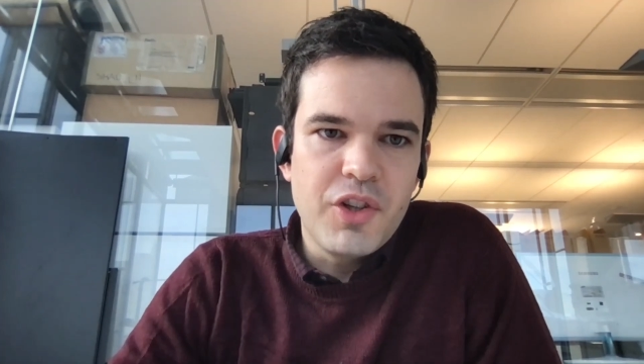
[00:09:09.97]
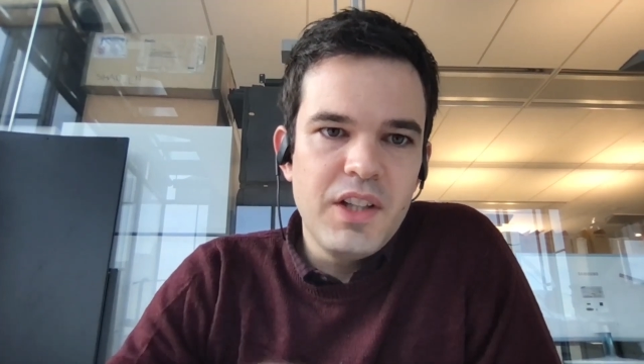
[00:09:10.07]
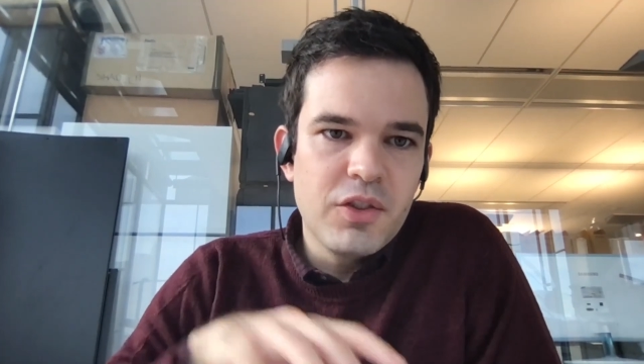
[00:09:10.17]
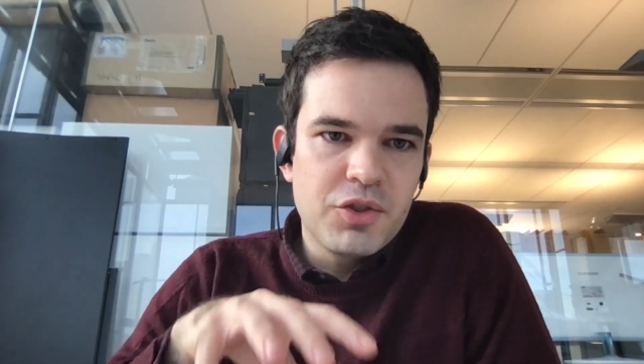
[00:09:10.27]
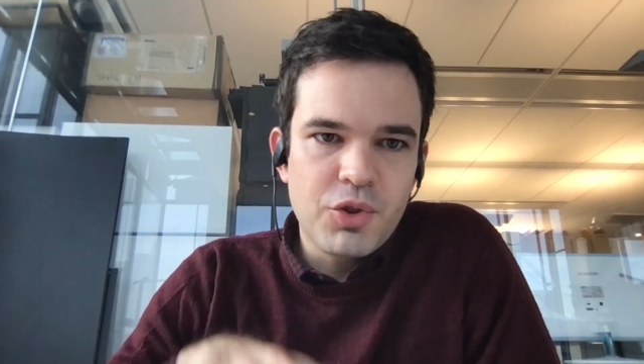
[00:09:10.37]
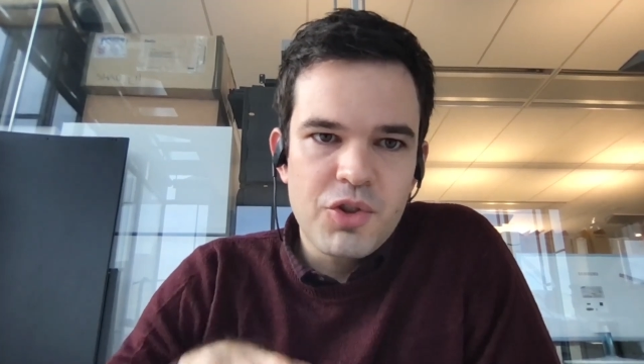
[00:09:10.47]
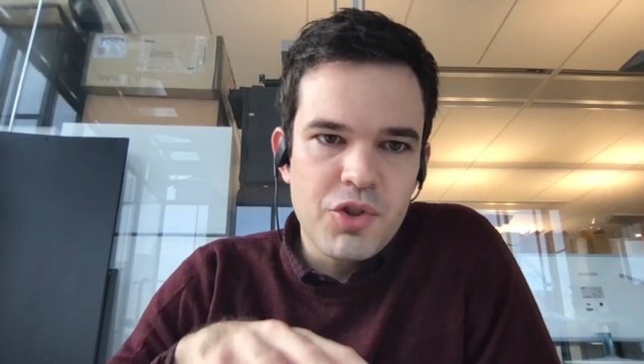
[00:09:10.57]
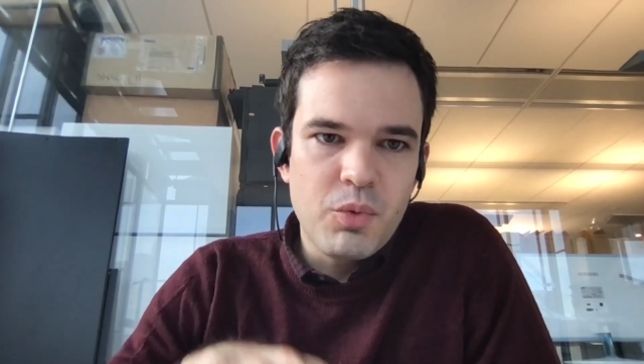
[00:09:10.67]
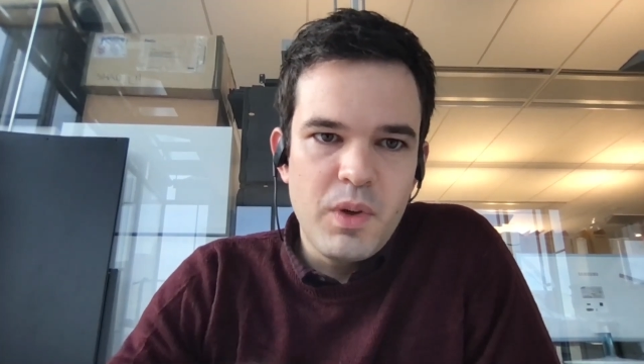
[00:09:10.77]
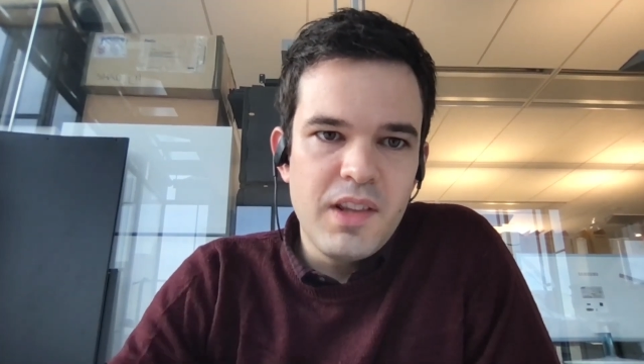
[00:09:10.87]
inner
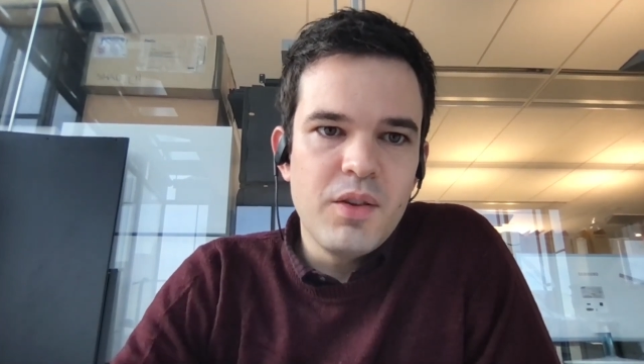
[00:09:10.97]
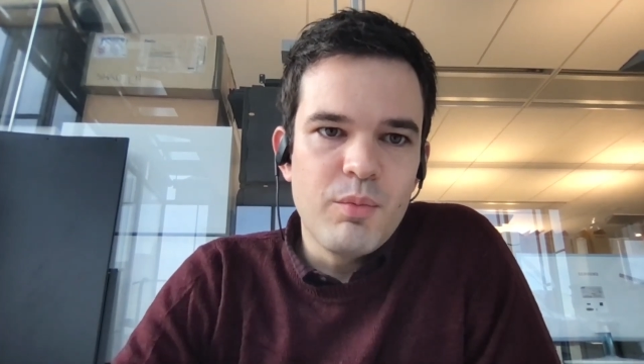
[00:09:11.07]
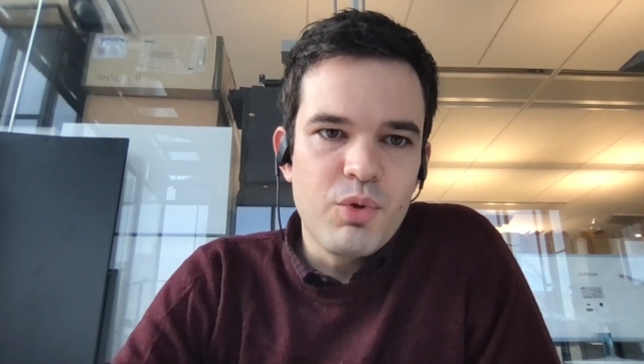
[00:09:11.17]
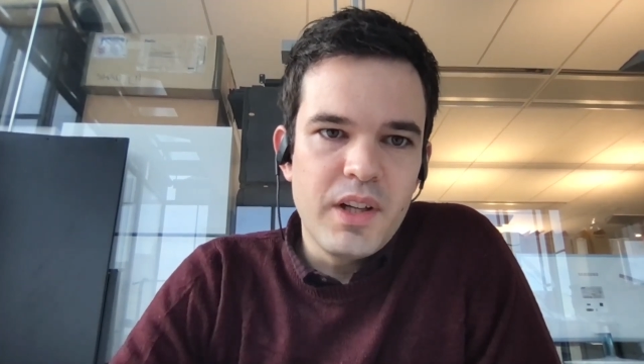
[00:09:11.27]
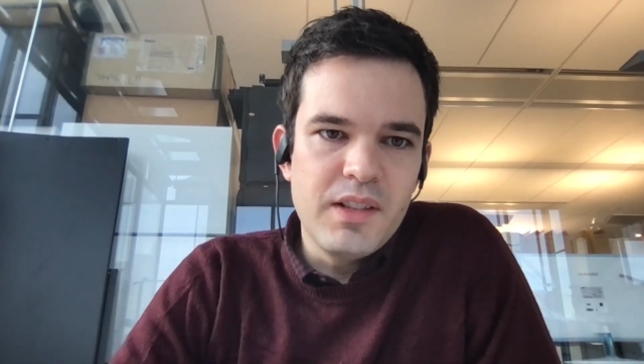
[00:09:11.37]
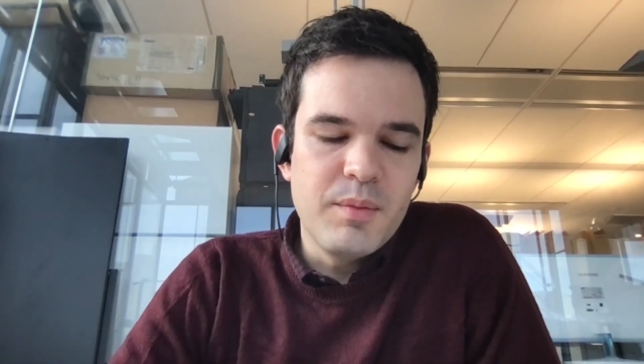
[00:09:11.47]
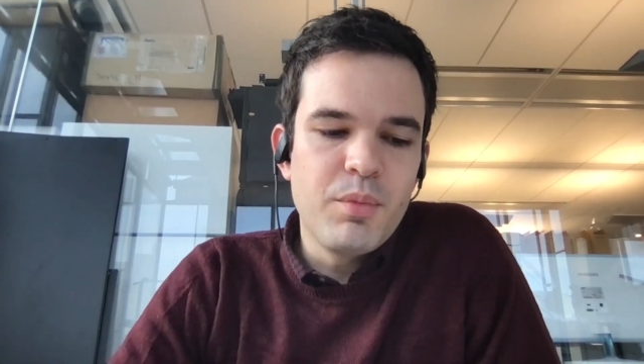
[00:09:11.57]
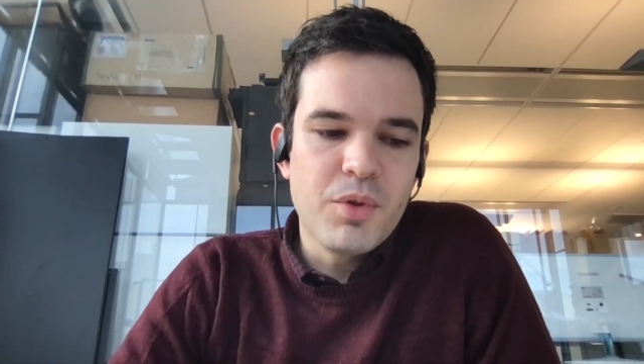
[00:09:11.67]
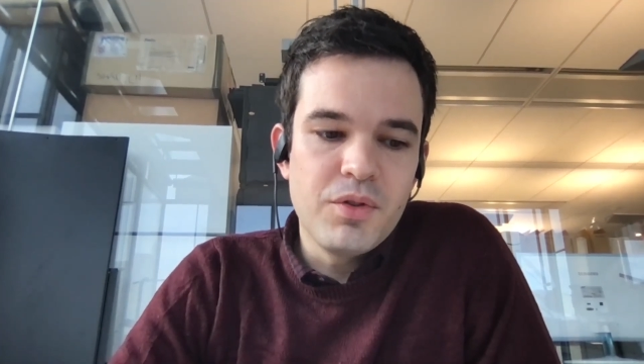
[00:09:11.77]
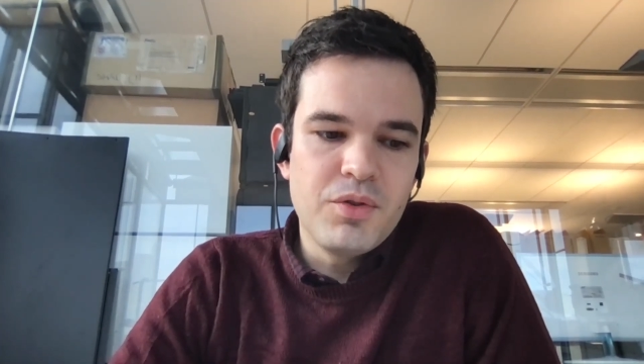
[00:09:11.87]
structure within the brain, is
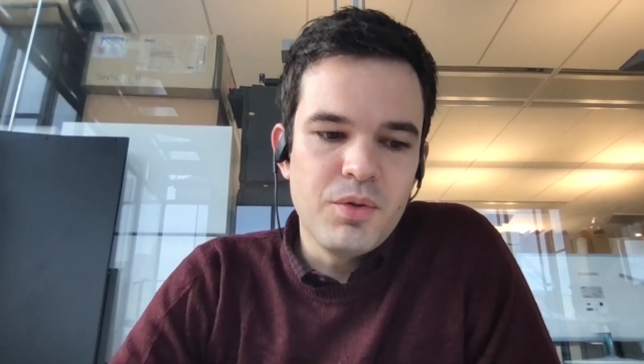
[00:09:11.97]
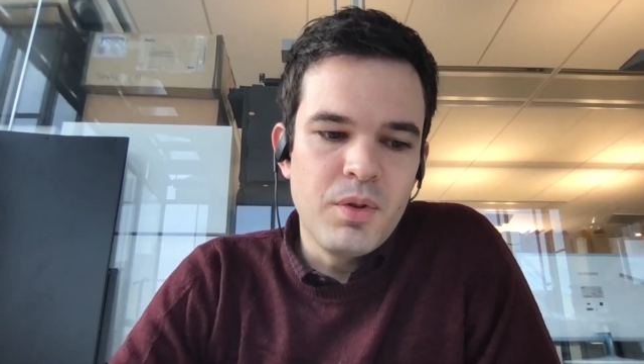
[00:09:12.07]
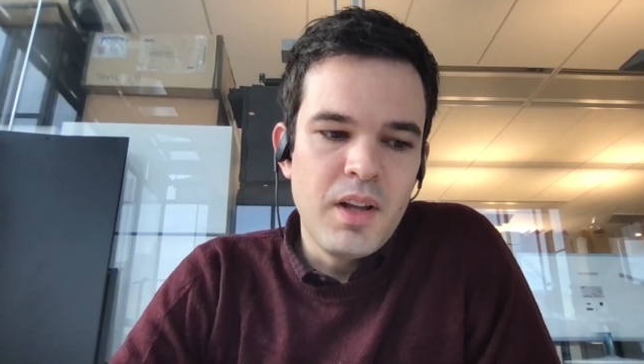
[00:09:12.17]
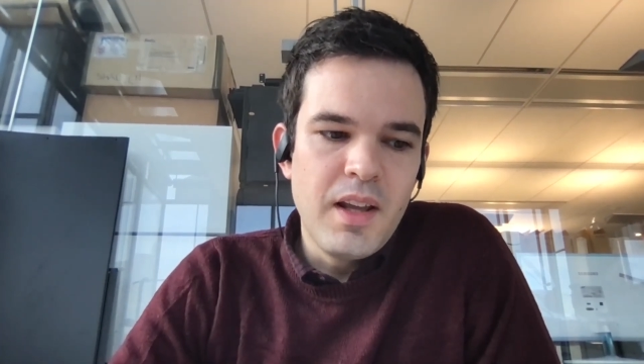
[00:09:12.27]
important to